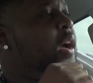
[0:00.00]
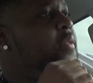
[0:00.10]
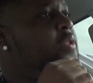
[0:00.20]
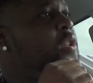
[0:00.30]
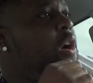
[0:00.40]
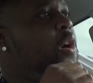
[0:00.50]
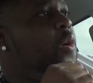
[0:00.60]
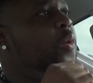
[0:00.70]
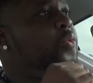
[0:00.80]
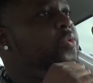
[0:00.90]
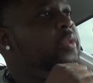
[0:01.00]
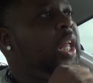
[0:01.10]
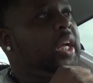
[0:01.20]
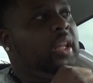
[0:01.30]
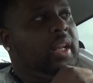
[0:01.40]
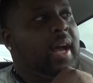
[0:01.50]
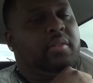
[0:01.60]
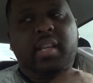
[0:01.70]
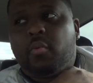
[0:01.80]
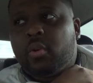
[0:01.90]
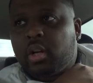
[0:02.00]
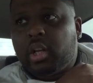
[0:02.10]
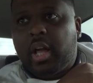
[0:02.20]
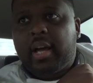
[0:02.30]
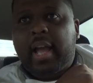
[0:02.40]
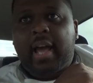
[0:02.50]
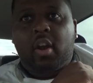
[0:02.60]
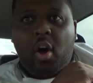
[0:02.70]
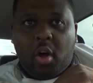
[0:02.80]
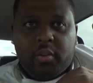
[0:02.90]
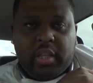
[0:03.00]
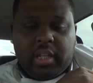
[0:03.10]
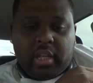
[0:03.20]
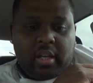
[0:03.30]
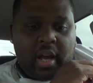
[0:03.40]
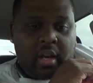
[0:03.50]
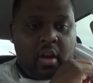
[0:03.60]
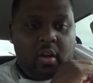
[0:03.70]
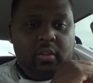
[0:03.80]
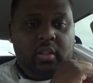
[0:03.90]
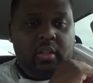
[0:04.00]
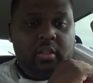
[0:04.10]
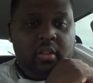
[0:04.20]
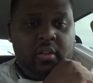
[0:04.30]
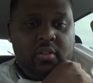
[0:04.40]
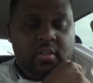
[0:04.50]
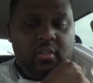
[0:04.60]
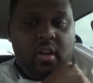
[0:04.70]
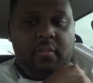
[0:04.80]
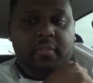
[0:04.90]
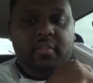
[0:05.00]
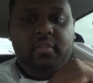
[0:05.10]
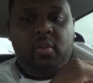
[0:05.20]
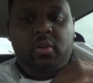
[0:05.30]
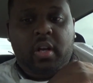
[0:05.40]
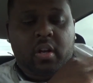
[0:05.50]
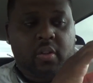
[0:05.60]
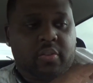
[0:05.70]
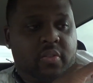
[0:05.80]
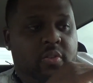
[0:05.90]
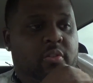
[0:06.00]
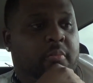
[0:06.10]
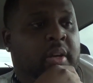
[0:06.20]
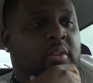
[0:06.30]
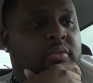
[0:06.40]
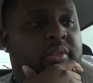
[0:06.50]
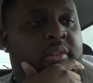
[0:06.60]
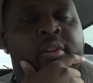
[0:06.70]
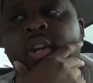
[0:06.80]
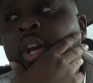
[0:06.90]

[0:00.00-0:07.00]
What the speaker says: So luckily that was at 1 o'clock. I called the nurse's office, or I called the surgical medical center,